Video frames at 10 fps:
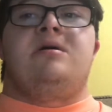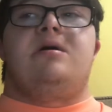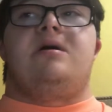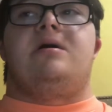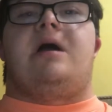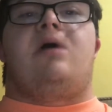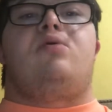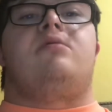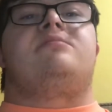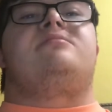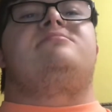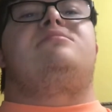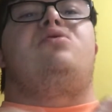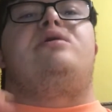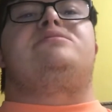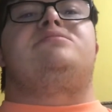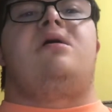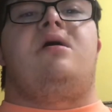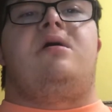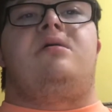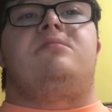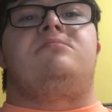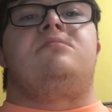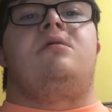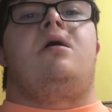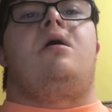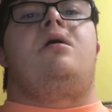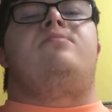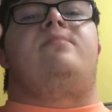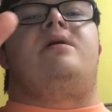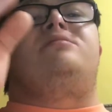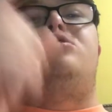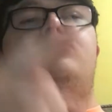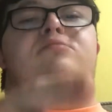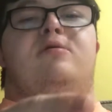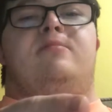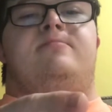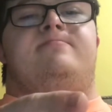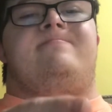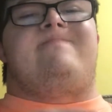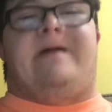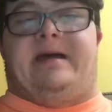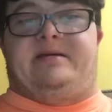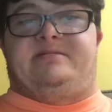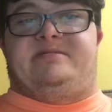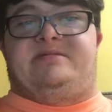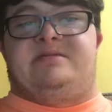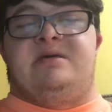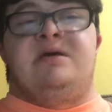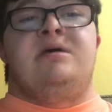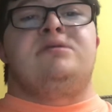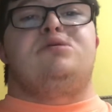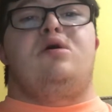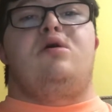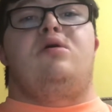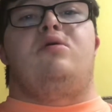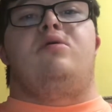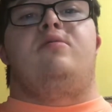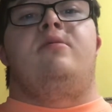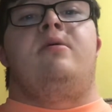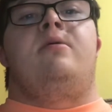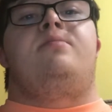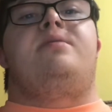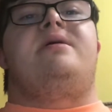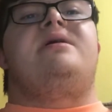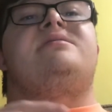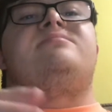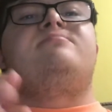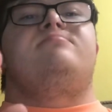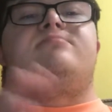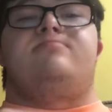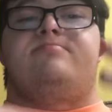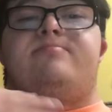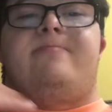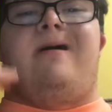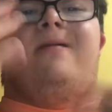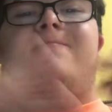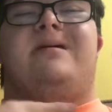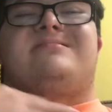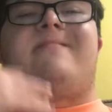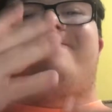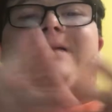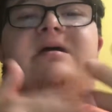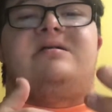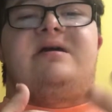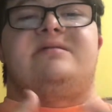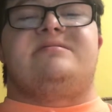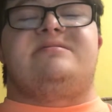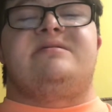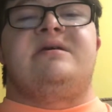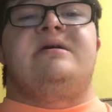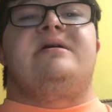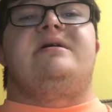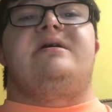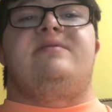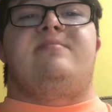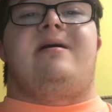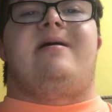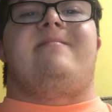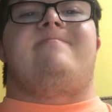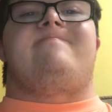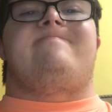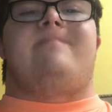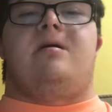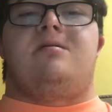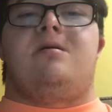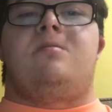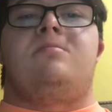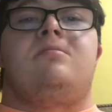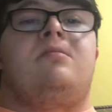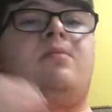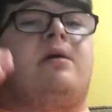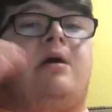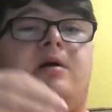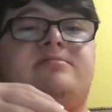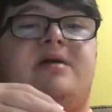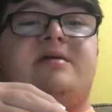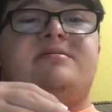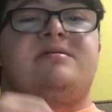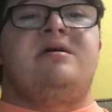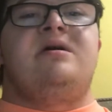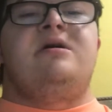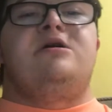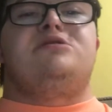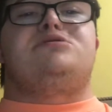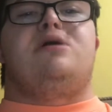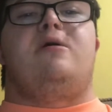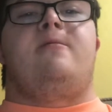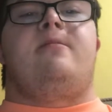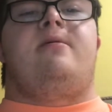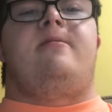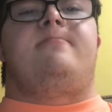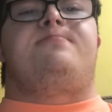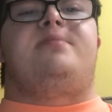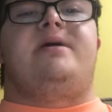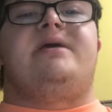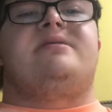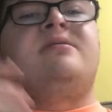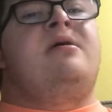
And I will do a song on my YouTube fans. So please make some feelings in my funeral or my content. So please